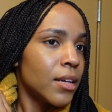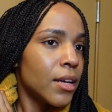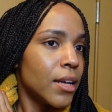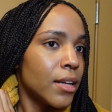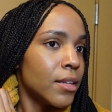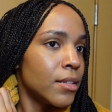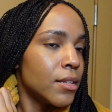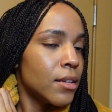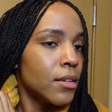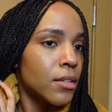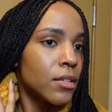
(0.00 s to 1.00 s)
and
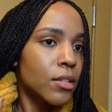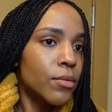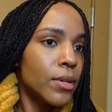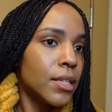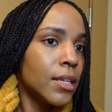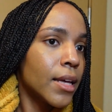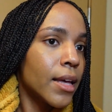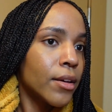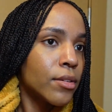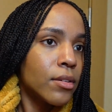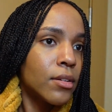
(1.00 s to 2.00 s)
squeezing
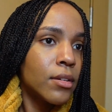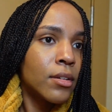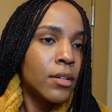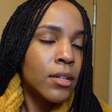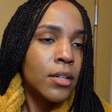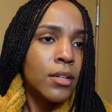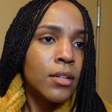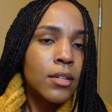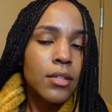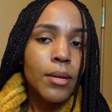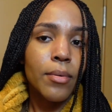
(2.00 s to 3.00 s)
out
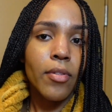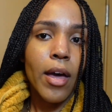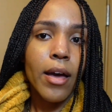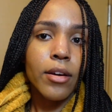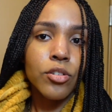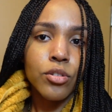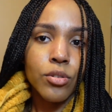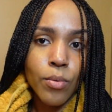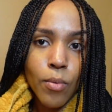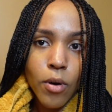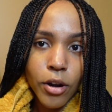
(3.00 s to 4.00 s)
some of that extra
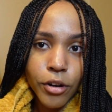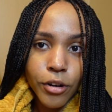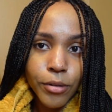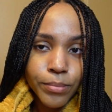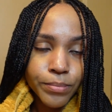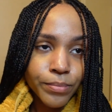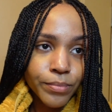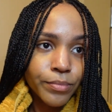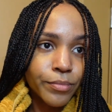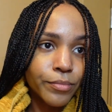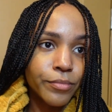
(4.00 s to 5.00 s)
water.
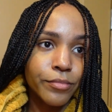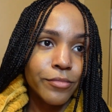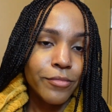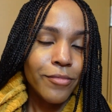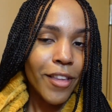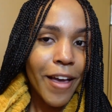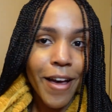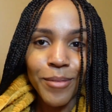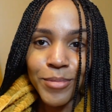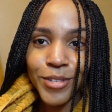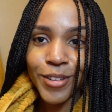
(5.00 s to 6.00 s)

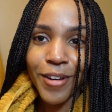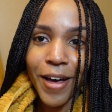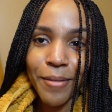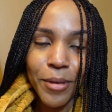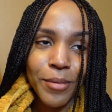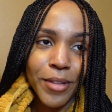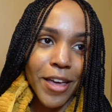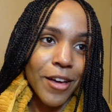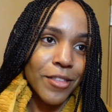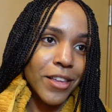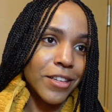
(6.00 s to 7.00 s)
I'm so happy with
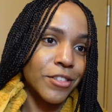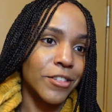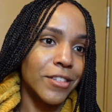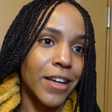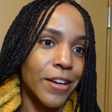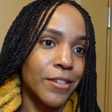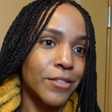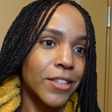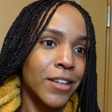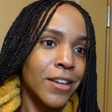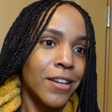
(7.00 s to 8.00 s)
how they turned out.